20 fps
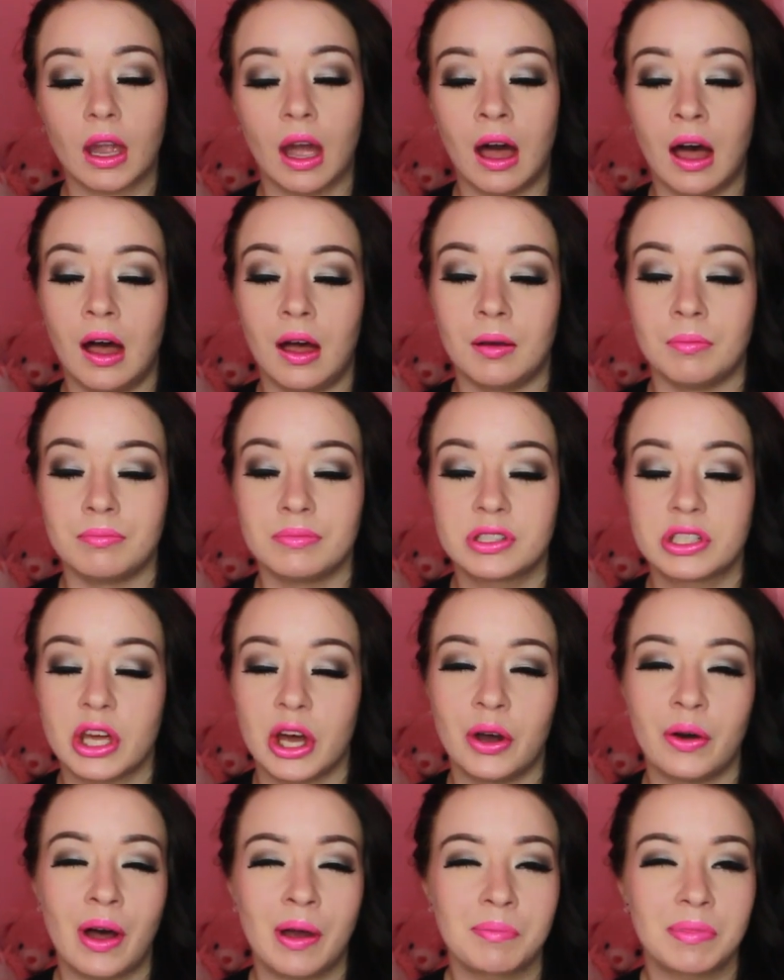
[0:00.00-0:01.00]
Um,
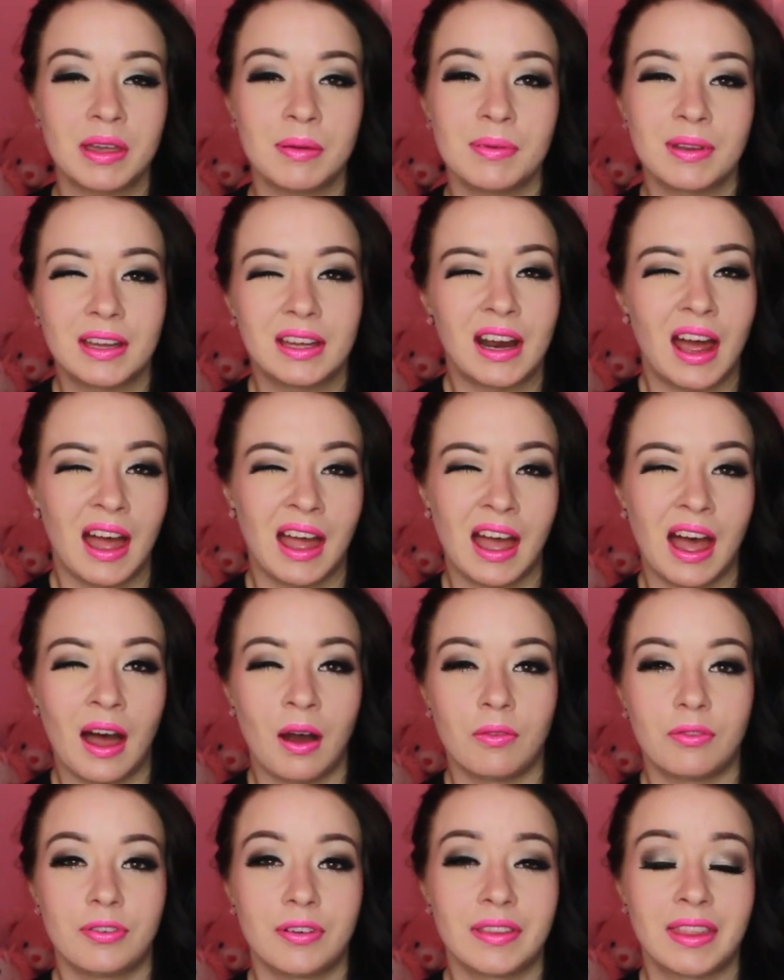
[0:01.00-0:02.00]
so I'm keeping an eye
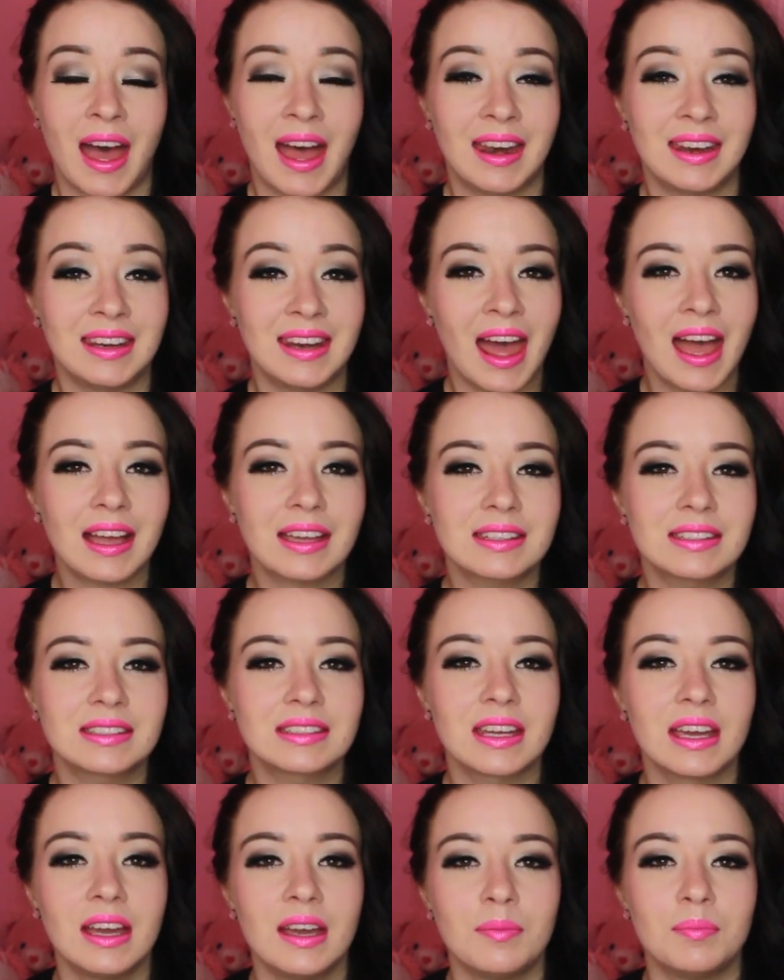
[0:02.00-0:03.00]
out for that
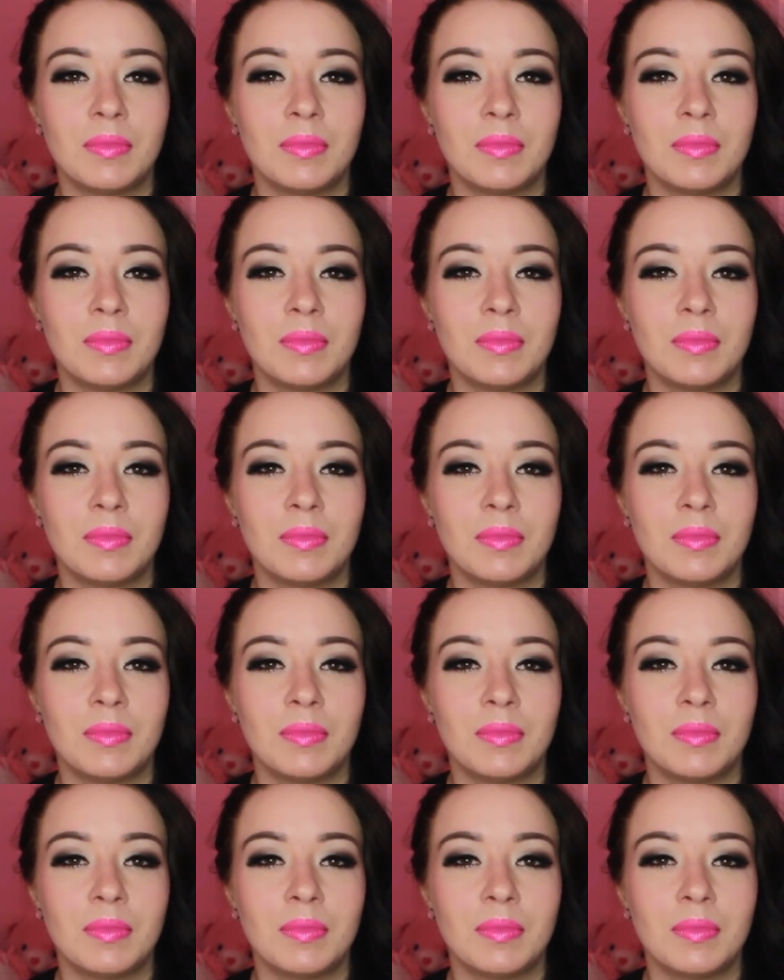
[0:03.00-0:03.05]
next.